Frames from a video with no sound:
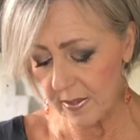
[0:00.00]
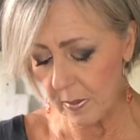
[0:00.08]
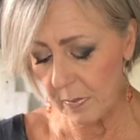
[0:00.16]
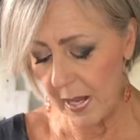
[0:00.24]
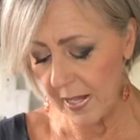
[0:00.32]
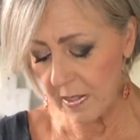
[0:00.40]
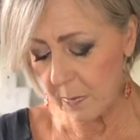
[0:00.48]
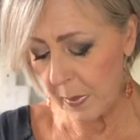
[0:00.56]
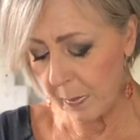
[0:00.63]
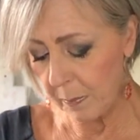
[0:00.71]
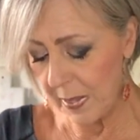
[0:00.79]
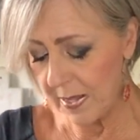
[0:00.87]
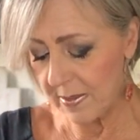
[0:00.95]
some nice big
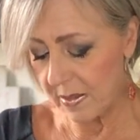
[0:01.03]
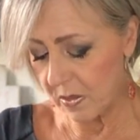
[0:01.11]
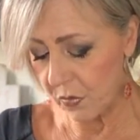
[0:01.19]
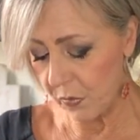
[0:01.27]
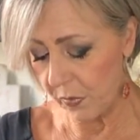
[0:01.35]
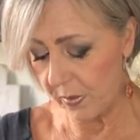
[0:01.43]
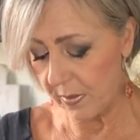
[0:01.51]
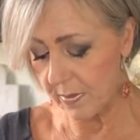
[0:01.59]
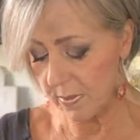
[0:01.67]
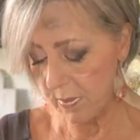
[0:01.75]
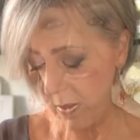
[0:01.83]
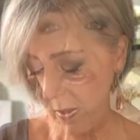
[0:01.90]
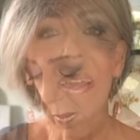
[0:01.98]
pieces for
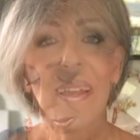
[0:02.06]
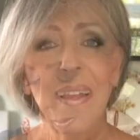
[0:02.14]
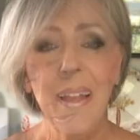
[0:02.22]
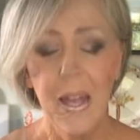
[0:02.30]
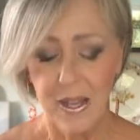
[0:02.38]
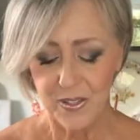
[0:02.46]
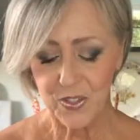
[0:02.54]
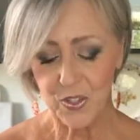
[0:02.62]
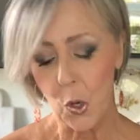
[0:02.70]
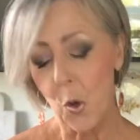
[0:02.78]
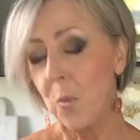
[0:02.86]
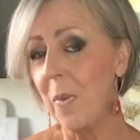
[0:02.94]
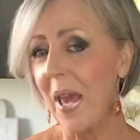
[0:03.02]
this.
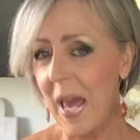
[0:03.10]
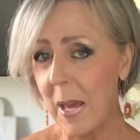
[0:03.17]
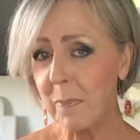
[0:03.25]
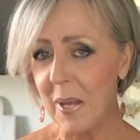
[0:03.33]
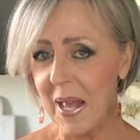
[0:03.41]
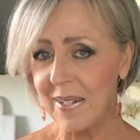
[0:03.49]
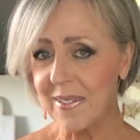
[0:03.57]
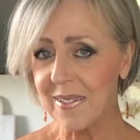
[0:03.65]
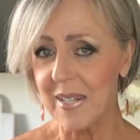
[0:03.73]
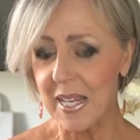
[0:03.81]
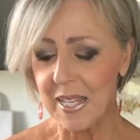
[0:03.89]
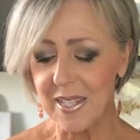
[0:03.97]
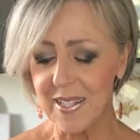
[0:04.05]
So my eggplant
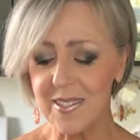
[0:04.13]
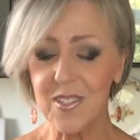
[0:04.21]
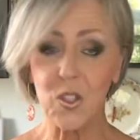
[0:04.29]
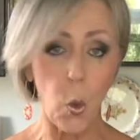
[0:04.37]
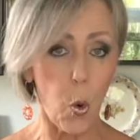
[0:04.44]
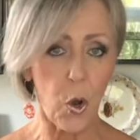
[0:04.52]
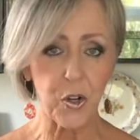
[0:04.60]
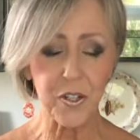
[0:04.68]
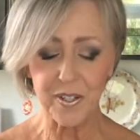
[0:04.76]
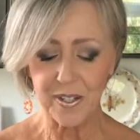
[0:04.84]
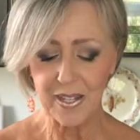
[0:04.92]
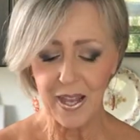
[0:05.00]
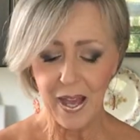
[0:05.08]
is scored.
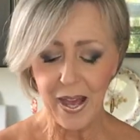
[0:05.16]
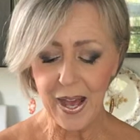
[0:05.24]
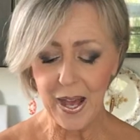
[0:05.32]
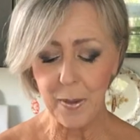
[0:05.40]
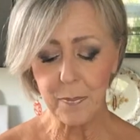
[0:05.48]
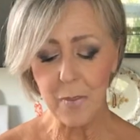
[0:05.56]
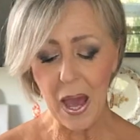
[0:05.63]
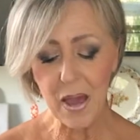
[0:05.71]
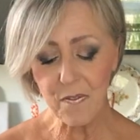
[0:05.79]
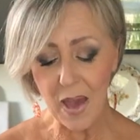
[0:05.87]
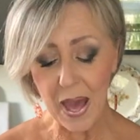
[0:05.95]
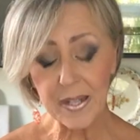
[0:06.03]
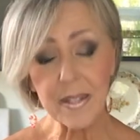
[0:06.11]
I've
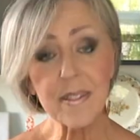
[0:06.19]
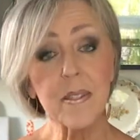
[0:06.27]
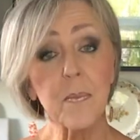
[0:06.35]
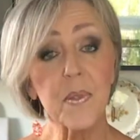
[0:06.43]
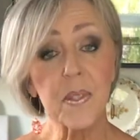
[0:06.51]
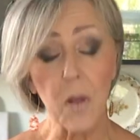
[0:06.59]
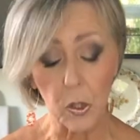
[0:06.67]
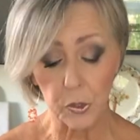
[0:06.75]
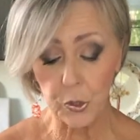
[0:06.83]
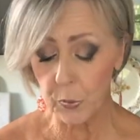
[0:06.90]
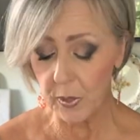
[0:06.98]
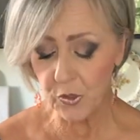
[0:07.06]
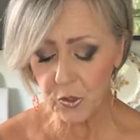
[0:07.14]
added some salt
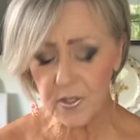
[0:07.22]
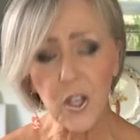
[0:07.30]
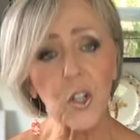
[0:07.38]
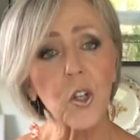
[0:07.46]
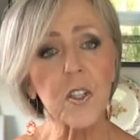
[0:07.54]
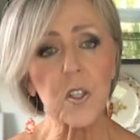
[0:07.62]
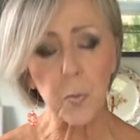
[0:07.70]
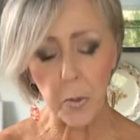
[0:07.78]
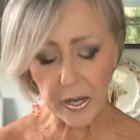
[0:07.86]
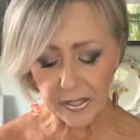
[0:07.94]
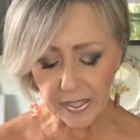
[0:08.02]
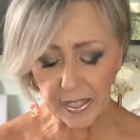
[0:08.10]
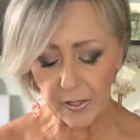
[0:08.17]
to it, just a good
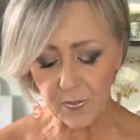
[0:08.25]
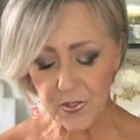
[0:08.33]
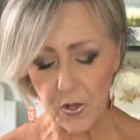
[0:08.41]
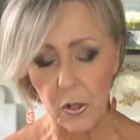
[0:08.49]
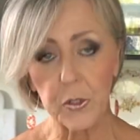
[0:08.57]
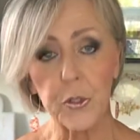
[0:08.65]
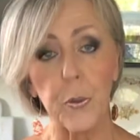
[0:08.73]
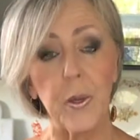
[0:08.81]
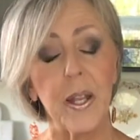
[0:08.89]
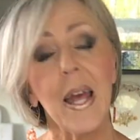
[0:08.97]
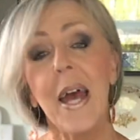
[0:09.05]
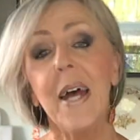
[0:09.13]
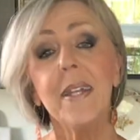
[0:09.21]
sprinkling of salt to it.
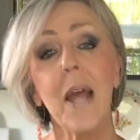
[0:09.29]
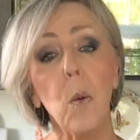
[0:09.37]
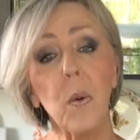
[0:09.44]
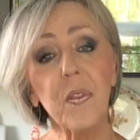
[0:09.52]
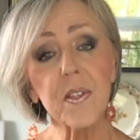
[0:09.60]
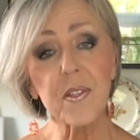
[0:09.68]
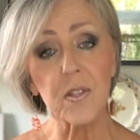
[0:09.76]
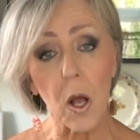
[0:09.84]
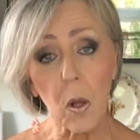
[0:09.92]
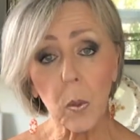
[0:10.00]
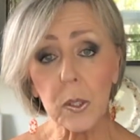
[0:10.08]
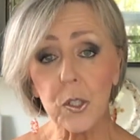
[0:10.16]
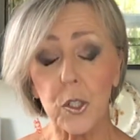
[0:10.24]
Now what the
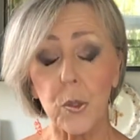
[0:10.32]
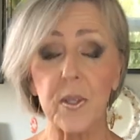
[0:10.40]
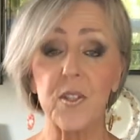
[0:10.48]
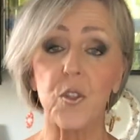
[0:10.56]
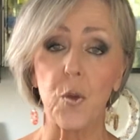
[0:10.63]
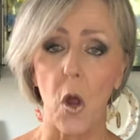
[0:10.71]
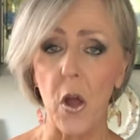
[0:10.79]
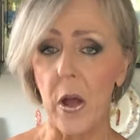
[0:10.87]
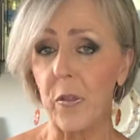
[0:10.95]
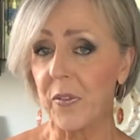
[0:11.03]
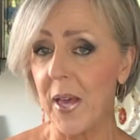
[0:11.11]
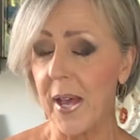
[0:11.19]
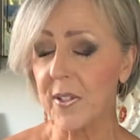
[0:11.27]
salt will do is draw
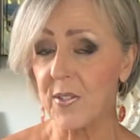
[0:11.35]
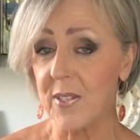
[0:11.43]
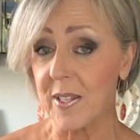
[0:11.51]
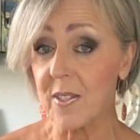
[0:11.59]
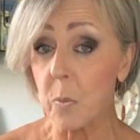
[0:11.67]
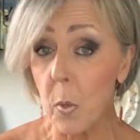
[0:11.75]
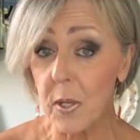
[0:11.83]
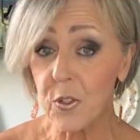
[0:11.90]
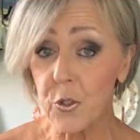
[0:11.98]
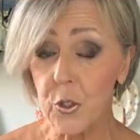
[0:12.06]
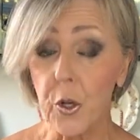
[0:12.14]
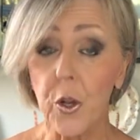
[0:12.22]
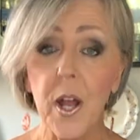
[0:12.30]
out the excess
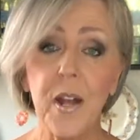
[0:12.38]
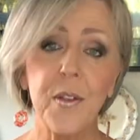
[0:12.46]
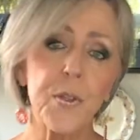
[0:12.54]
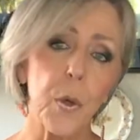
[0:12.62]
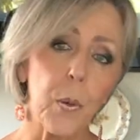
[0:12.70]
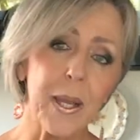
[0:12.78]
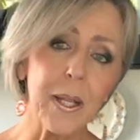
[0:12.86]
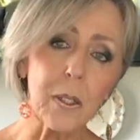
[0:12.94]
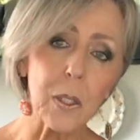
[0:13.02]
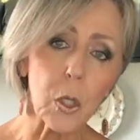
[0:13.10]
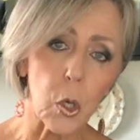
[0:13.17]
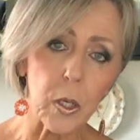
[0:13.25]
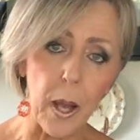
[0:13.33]
moisture, so it'll
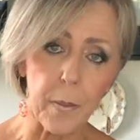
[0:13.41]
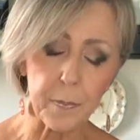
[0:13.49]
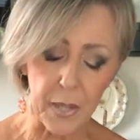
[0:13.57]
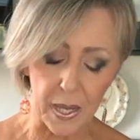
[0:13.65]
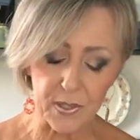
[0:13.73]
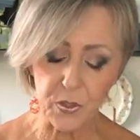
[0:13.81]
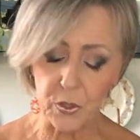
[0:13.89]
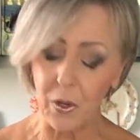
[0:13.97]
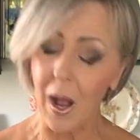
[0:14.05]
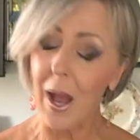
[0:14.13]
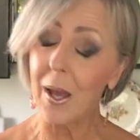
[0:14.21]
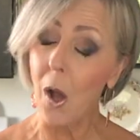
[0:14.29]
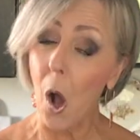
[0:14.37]
cook up nicer.
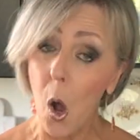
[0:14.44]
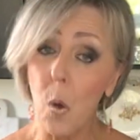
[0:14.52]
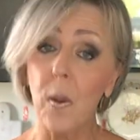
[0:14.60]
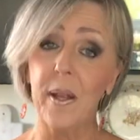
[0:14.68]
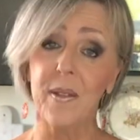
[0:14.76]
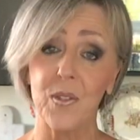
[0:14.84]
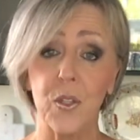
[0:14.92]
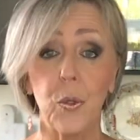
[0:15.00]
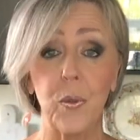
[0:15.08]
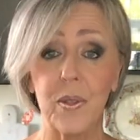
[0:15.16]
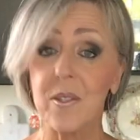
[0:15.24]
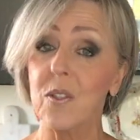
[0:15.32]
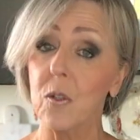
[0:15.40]
I always do
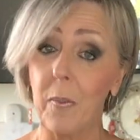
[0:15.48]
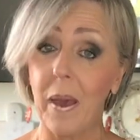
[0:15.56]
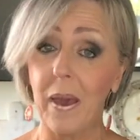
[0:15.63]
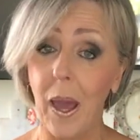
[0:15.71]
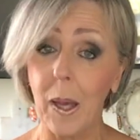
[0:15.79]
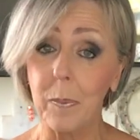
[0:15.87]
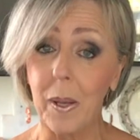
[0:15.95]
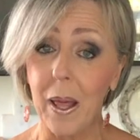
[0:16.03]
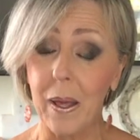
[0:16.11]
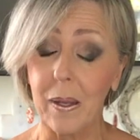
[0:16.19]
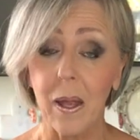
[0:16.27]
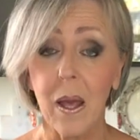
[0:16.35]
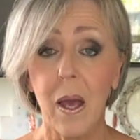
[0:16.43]
this to my
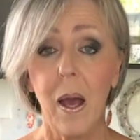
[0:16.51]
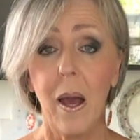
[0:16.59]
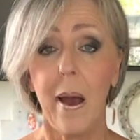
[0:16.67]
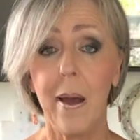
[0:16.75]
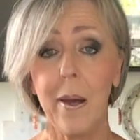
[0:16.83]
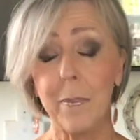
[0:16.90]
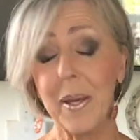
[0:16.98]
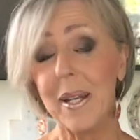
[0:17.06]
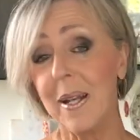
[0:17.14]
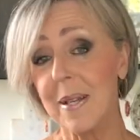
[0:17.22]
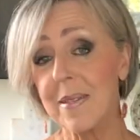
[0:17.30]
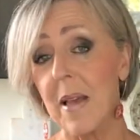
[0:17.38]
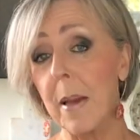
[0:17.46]
eggplant.
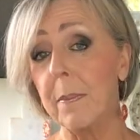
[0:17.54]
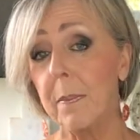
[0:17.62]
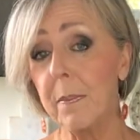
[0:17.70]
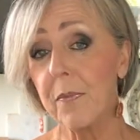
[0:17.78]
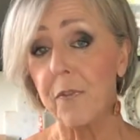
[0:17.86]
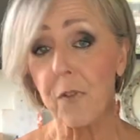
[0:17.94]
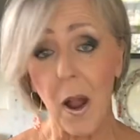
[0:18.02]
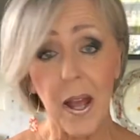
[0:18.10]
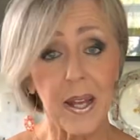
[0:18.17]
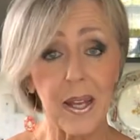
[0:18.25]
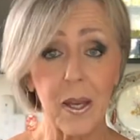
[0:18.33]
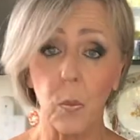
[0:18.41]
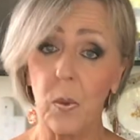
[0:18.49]
Unless I'm
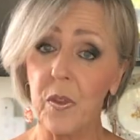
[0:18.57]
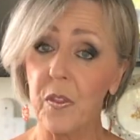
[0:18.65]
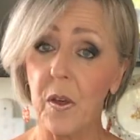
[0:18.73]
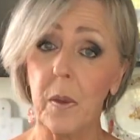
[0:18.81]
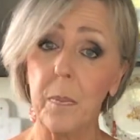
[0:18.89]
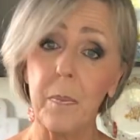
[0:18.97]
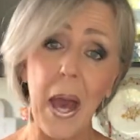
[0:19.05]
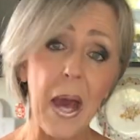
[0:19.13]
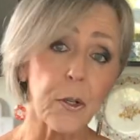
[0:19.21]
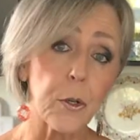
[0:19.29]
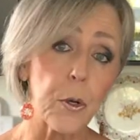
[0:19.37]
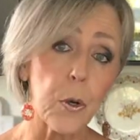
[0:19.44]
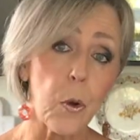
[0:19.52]
frying it with a
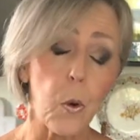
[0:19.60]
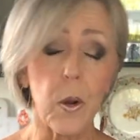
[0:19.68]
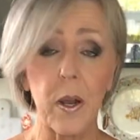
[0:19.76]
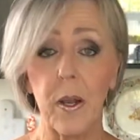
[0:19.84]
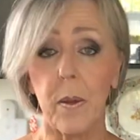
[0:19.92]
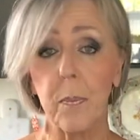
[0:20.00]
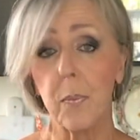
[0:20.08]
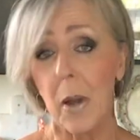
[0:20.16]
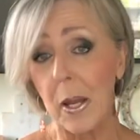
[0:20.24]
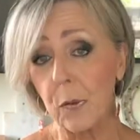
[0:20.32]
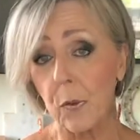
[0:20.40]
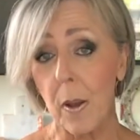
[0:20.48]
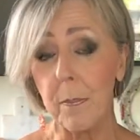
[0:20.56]
batter or a
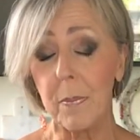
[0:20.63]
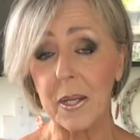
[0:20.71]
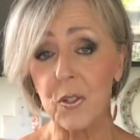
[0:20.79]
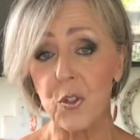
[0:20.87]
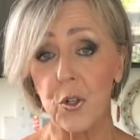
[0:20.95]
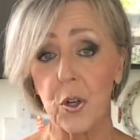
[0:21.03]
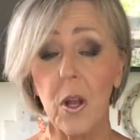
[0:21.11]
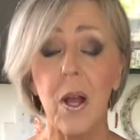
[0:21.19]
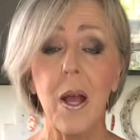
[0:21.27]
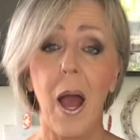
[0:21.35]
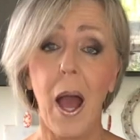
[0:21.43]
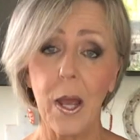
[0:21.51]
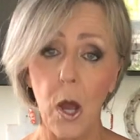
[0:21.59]
breadcrumb mixture,
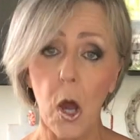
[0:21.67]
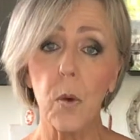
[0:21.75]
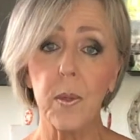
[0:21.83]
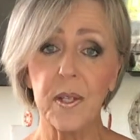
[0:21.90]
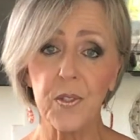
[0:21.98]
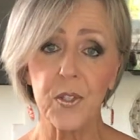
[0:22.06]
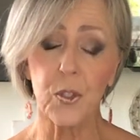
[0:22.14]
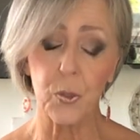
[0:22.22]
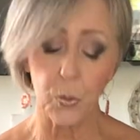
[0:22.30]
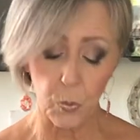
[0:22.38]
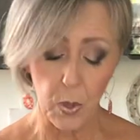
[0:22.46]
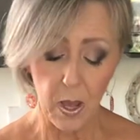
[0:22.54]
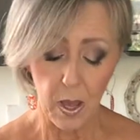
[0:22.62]
I always do